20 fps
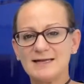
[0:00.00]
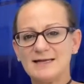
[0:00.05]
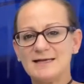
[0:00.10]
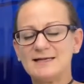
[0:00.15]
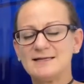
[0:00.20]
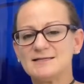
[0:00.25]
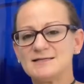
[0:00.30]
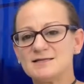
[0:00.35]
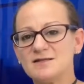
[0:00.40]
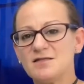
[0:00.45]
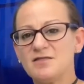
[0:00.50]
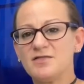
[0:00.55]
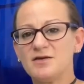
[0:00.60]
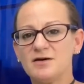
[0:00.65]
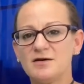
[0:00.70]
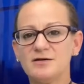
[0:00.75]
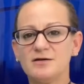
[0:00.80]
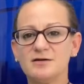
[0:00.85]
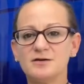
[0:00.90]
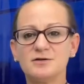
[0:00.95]
It's
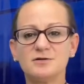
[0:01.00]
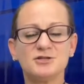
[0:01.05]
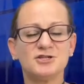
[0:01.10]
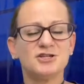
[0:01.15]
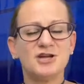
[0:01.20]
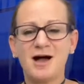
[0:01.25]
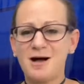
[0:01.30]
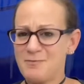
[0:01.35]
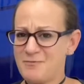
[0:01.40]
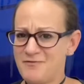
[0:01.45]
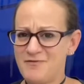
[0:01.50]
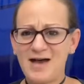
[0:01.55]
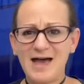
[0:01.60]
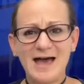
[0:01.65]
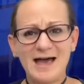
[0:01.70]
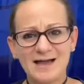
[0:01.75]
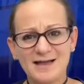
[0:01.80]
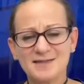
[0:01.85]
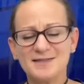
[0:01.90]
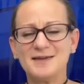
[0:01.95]
the shop
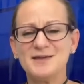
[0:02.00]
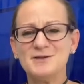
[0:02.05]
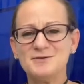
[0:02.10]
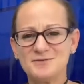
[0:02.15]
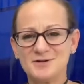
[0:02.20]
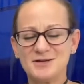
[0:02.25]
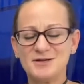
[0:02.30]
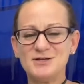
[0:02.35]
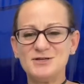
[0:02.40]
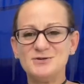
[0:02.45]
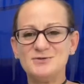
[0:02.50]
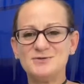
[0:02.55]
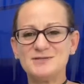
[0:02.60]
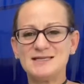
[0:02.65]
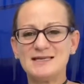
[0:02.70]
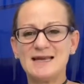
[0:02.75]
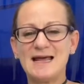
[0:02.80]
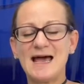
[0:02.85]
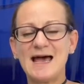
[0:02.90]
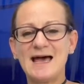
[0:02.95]
vac that you can
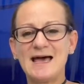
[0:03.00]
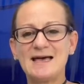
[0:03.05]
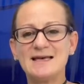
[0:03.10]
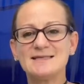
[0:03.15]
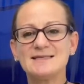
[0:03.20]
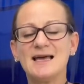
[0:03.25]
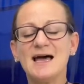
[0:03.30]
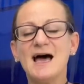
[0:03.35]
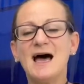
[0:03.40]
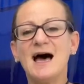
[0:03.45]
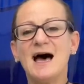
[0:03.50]
use it as,